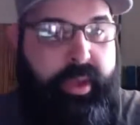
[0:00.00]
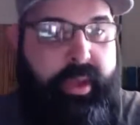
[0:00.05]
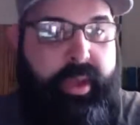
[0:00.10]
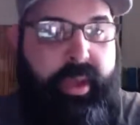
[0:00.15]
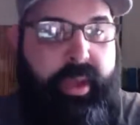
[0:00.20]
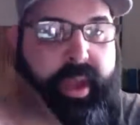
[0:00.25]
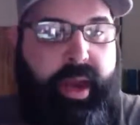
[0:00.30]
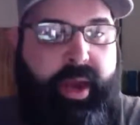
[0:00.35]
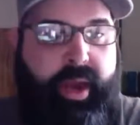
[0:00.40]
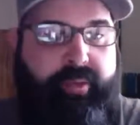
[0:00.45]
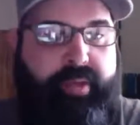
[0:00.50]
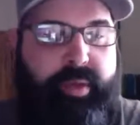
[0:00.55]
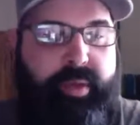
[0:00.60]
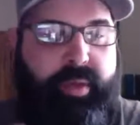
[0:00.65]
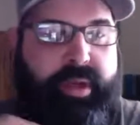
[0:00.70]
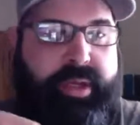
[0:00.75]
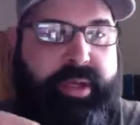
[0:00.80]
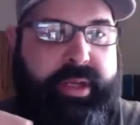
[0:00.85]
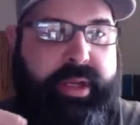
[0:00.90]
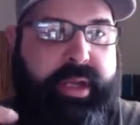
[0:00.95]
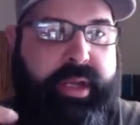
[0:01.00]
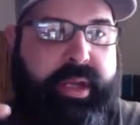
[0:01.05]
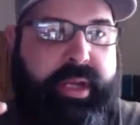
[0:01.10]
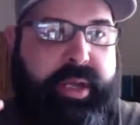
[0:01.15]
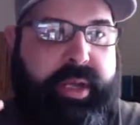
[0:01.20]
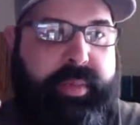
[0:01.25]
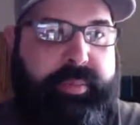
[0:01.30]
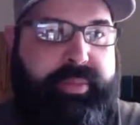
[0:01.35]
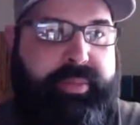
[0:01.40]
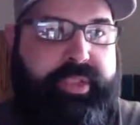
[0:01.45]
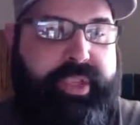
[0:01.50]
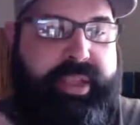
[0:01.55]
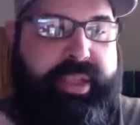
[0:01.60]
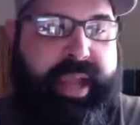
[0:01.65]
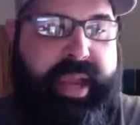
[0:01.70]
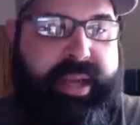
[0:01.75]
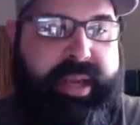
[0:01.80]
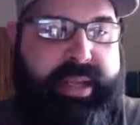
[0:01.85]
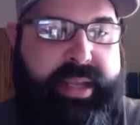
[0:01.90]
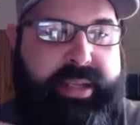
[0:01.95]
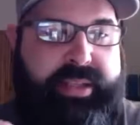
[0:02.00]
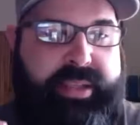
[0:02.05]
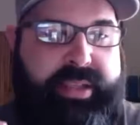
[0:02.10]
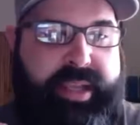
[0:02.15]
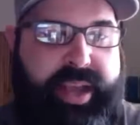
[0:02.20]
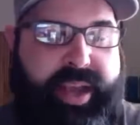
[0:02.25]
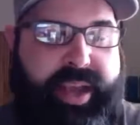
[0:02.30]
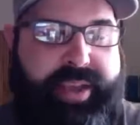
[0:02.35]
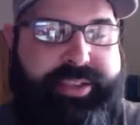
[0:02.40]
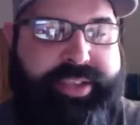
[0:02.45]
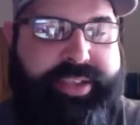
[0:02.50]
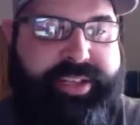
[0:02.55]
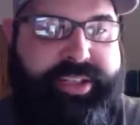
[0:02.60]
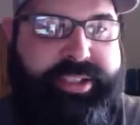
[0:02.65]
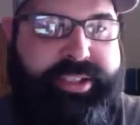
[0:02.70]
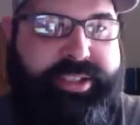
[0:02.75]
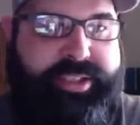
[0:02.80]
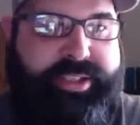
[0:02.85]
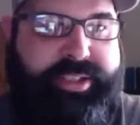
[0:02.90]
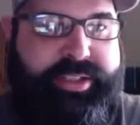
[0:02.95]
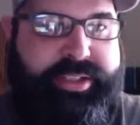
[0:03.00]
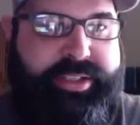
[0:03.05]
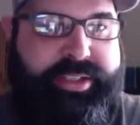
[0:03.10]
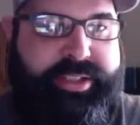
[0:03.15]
Hey everyone, tonight is the Oscars,